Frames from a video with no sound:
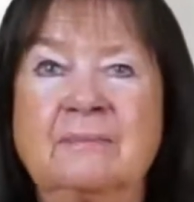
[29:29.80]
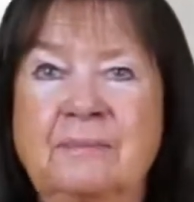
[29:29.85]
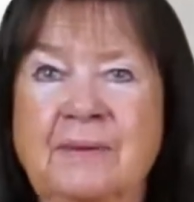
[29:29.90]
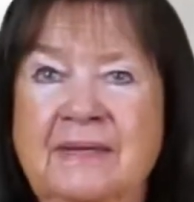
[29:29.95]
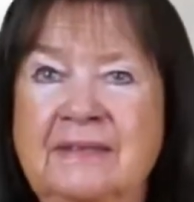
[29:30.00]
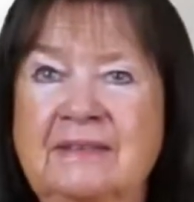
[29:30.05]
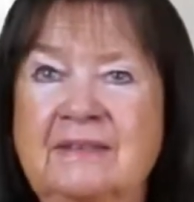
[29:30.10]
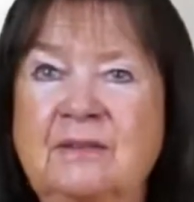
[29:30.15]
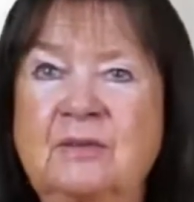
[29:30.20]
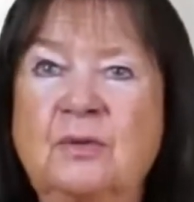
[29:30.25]

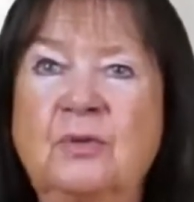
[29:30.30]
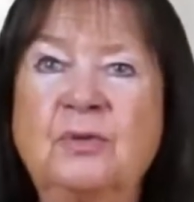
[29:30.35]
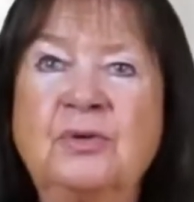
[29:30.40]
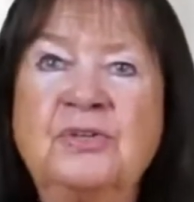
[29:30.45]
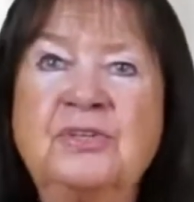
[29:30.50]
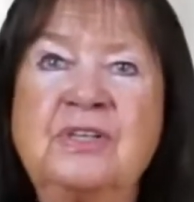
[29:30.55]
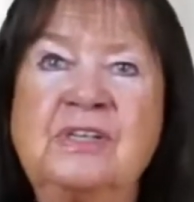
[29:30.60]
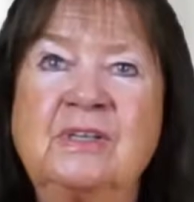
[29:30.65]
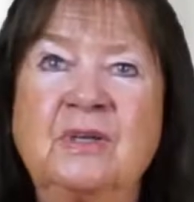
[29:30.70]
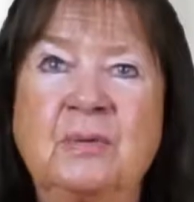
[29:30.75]
But the
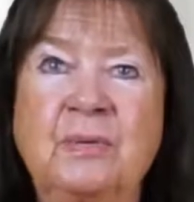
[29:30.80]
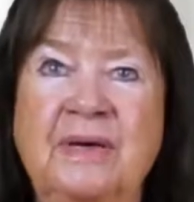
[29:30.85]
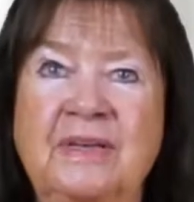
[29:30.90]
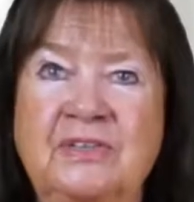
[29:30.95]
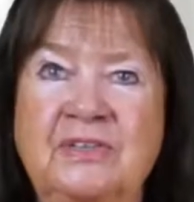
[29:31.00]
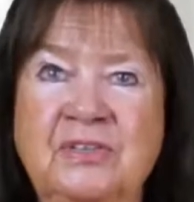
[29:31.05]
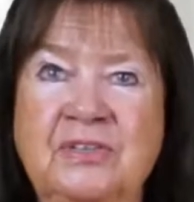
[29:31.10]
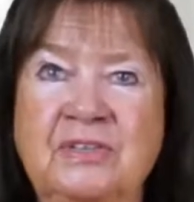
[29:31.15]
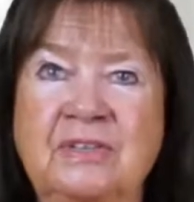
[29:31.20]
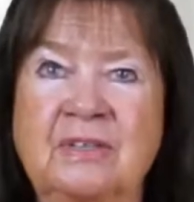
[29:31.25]
crucial
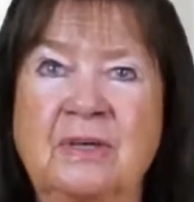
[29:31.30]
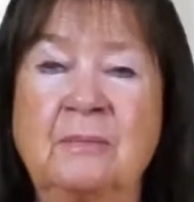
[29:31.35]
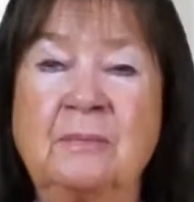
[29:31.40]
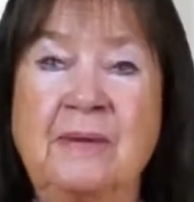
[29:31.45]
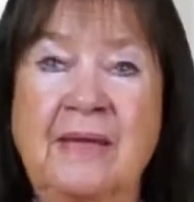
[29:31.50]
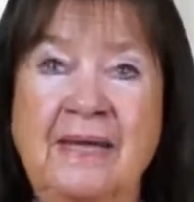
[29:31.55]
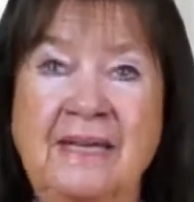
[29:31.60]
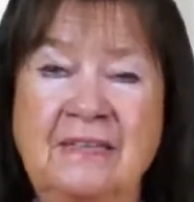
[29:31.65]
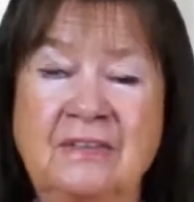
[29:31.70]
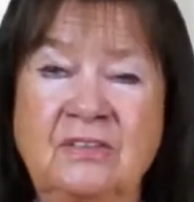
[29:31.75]
question
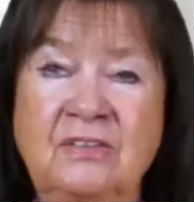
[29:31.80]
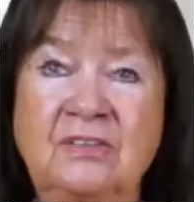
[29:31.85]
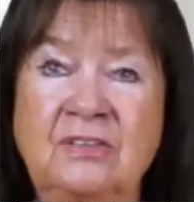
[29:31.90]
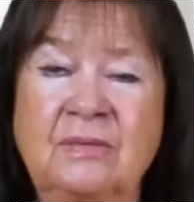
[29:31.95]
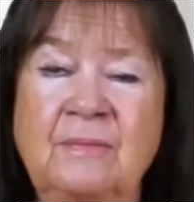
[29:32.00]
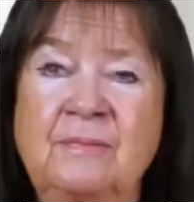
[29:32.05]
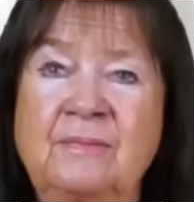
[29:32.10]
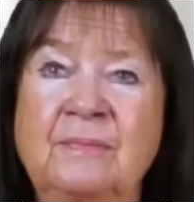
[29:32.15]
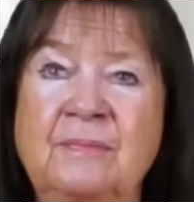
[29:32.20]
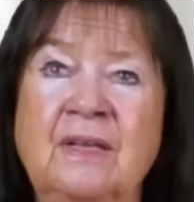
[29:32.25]

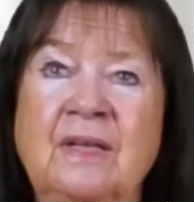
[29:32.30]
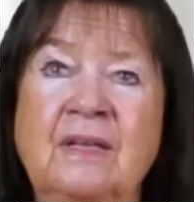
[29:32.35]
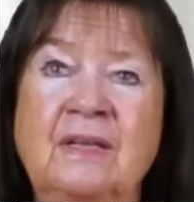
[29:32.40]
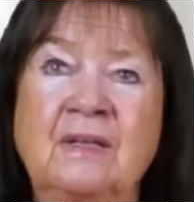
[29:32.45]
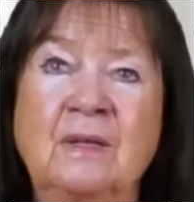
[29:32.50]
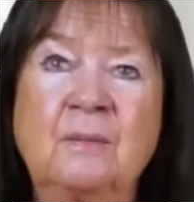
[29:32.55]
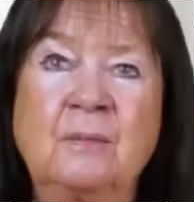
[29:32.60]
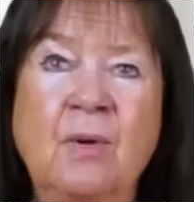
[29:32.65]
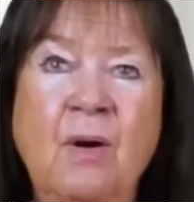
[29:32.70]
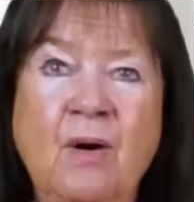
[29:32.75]
remains
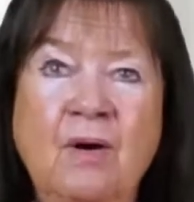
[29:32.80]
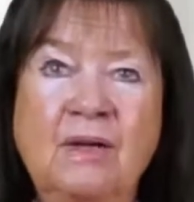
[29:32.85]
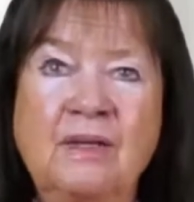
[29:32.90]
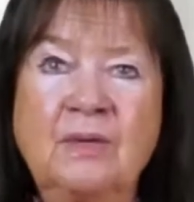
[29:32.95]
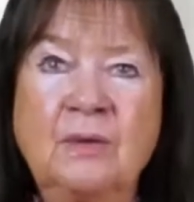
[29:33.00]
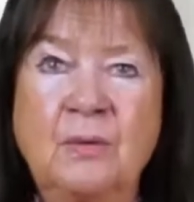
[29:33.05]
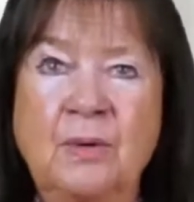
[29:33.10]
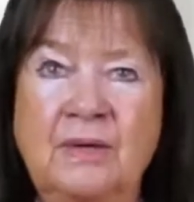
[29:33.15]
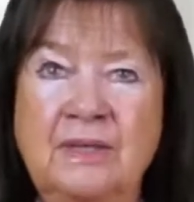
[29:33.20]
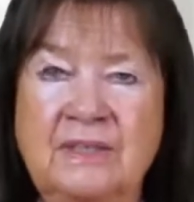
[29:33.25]
the moral
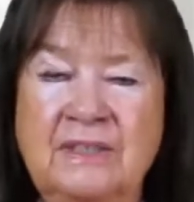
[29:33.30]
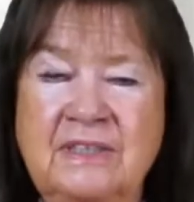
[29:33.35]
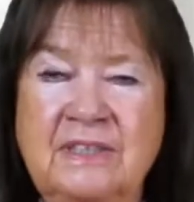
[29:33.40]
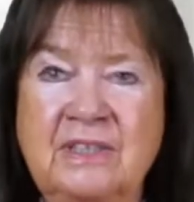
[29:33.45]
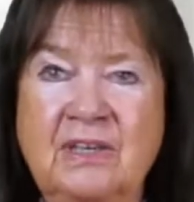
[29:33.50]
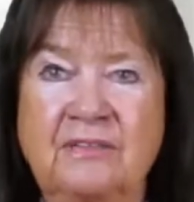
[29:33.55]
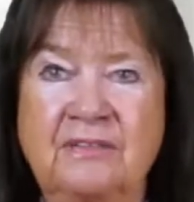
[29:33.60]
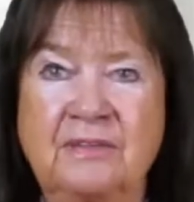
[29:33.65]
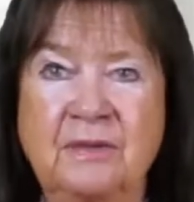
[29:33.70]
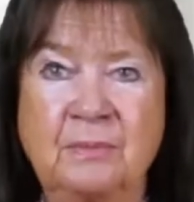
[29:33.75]

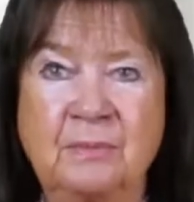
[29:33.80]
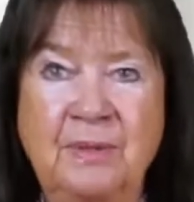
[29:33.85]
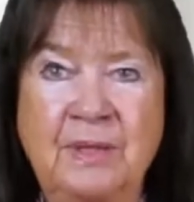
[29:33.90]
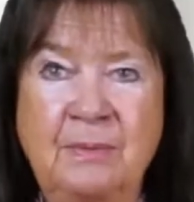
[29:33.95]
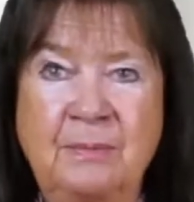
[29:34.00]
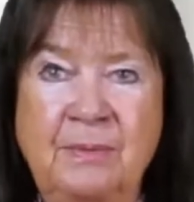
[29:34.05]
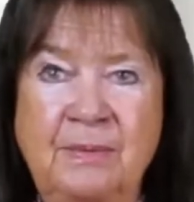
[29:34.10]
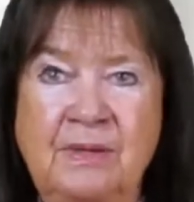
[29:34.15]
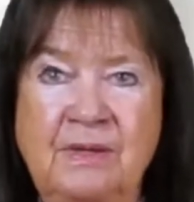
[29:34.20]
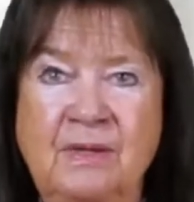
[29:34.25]
quality of the
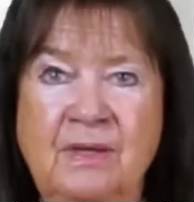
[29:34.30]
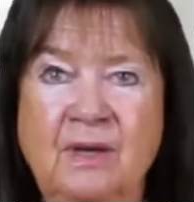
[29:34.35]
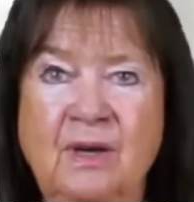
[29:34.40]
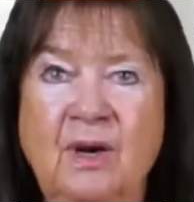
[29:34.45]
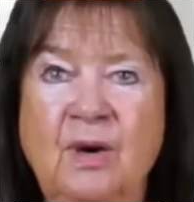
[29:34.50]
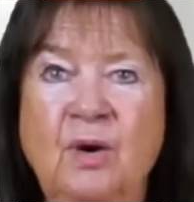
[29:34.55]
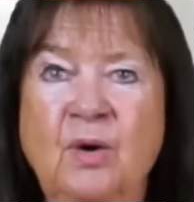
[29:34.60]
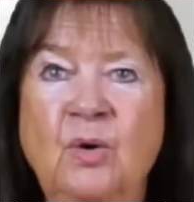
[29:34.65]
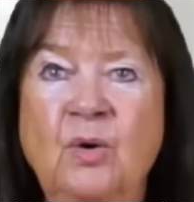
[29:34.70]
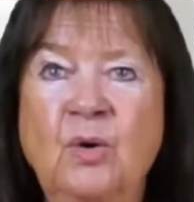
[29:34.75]
people
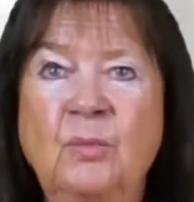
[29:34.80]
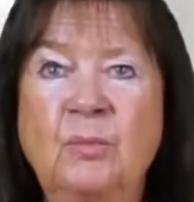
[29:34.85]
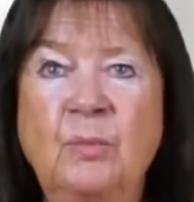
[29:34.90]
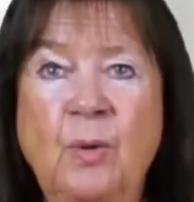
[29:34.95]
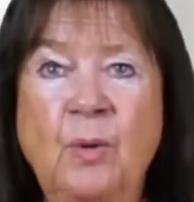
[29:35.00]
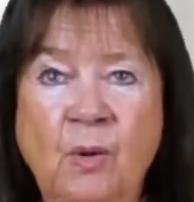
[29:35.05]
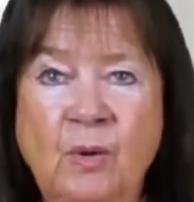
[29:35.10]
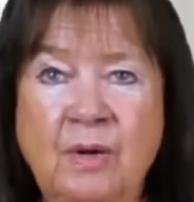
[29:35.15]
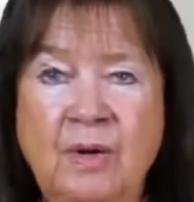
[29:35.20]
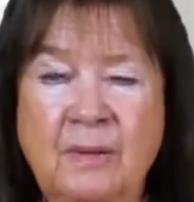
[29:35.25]
who
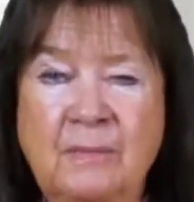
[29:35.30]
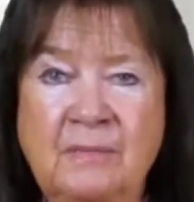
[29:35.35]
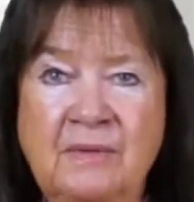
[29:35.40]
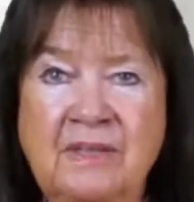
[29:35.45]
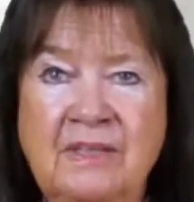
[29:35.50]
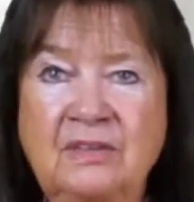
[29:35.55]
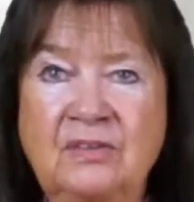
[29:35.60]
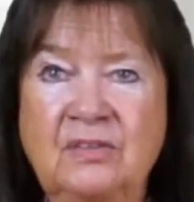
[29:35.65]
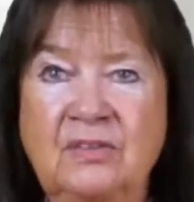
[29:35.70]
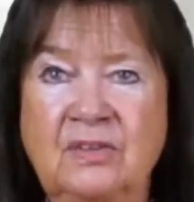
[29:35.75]
program
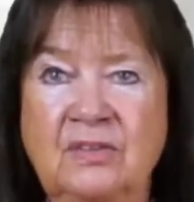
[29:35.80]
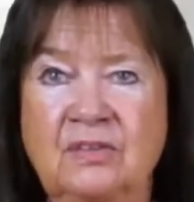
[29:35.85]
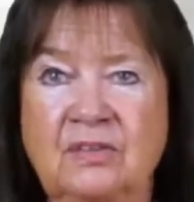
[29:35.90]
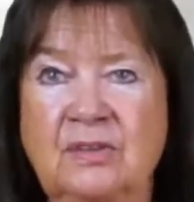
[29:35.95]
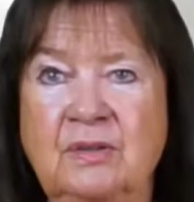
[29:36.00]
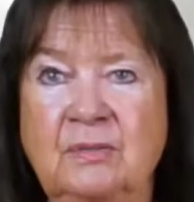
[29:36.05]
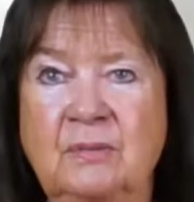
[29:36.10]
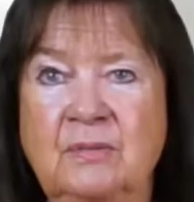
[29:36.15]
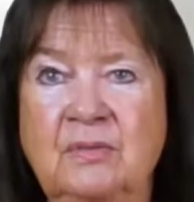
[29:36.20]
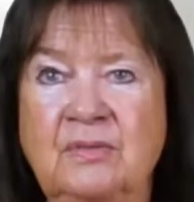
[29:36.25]
these
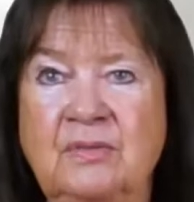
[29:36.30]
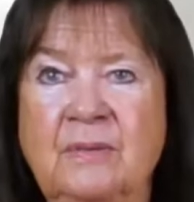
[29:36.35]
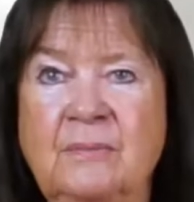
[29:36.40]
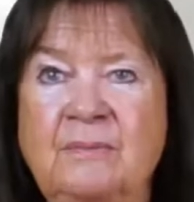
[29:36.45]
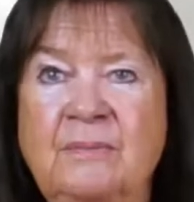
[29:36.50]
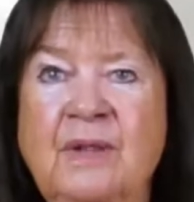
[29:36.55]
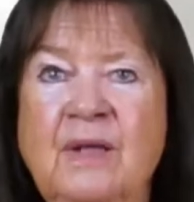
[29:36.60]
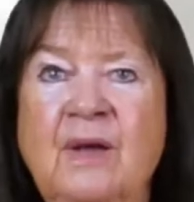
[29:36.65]
systems,